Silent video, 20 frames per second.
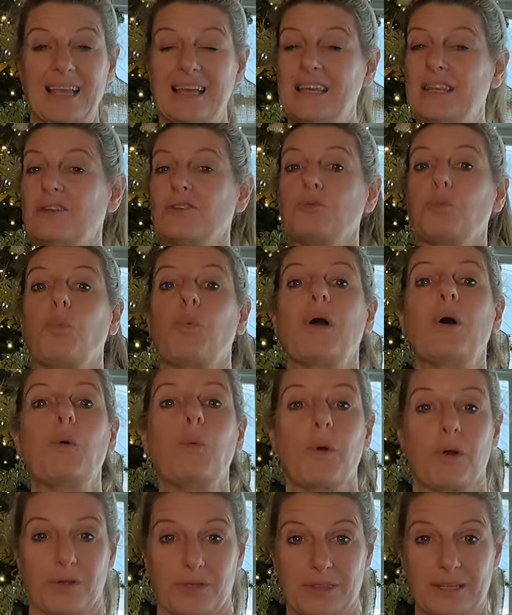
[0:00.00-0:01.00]
it is
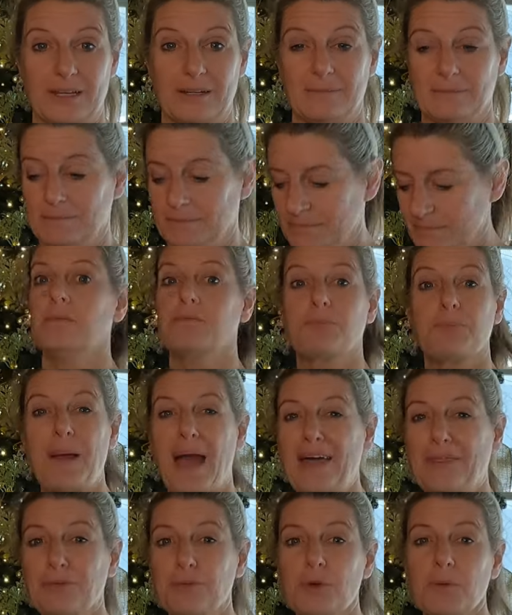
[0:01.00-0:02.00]
well worth it. The
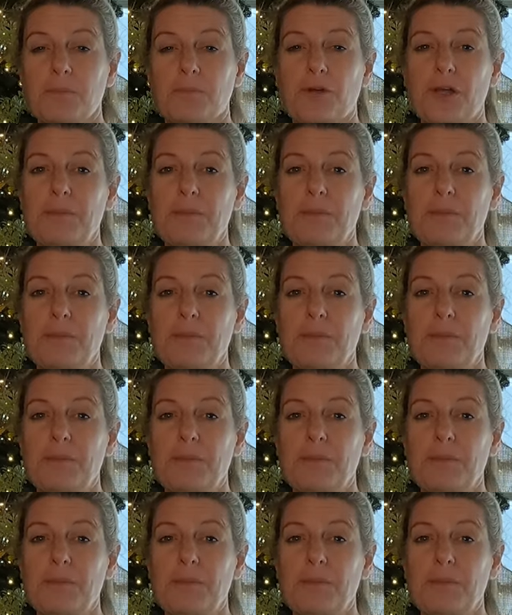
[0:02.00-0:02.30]
bathroom